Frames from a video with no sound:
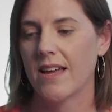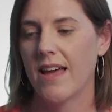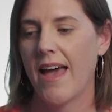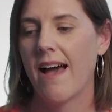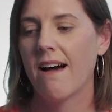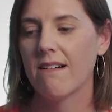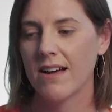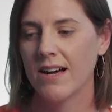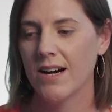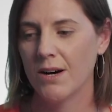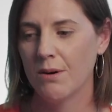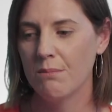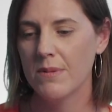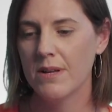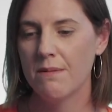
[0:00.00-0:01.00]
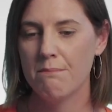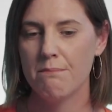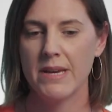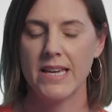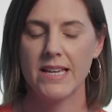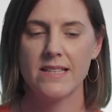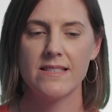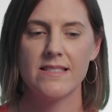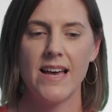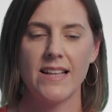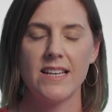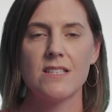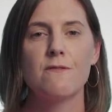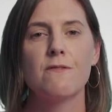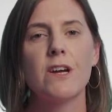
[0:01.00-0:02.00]
outcome means that
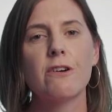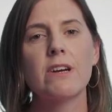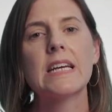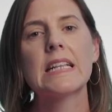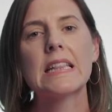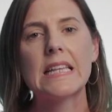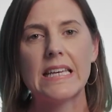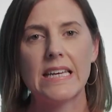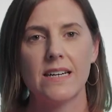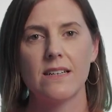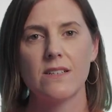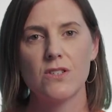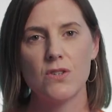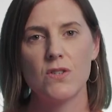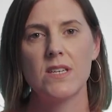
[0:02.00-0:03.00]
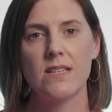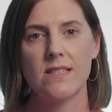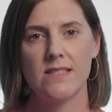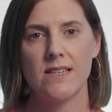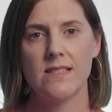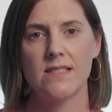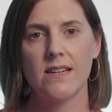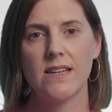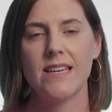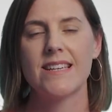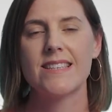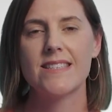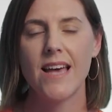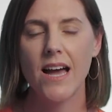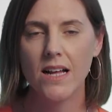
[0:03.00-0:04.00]
it's very clear to the assessor
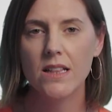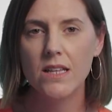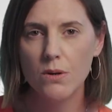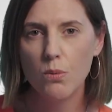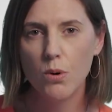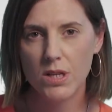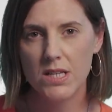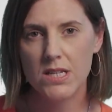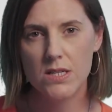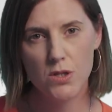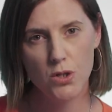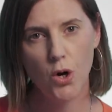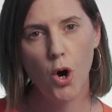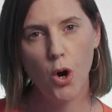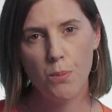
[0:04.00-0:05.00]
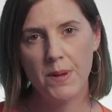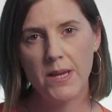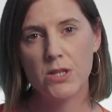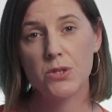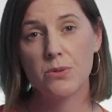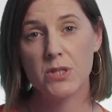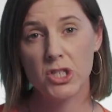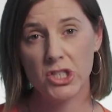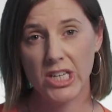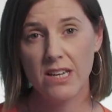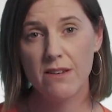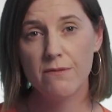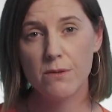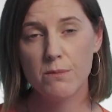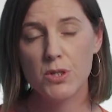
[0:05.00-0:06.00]
exactly what it is you're hoping to
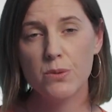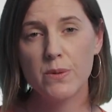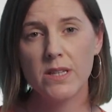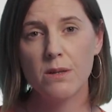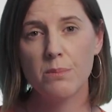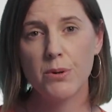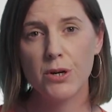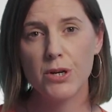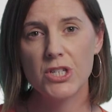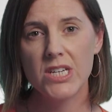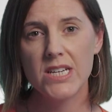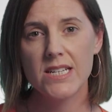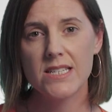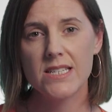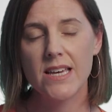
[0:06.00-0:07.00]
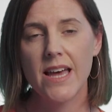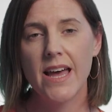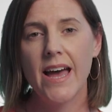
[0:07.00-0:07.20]
achieve from doing the project,